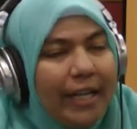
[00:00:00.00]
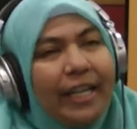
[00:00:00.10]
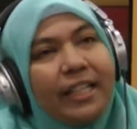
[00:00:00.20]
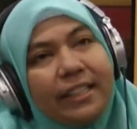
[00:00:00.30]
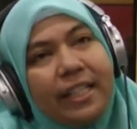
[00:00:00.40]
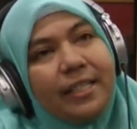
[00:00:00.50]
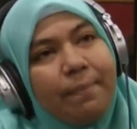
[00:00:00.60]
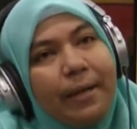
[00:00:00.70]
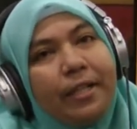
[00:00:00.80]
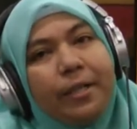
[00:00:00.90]
Yes, it's
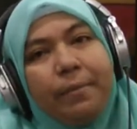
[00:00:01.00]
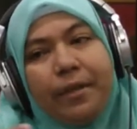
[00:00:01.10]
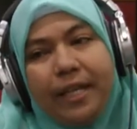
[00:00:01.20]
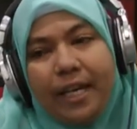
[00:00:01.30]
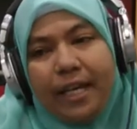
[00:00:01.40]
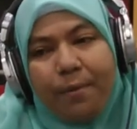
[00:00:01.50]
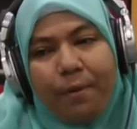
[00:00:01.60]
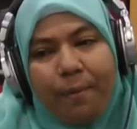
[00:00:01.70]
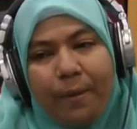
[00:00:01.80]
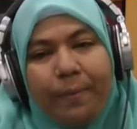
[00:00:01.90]
about communicating
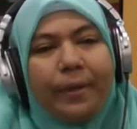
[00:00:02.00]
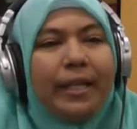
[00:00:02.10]
with people.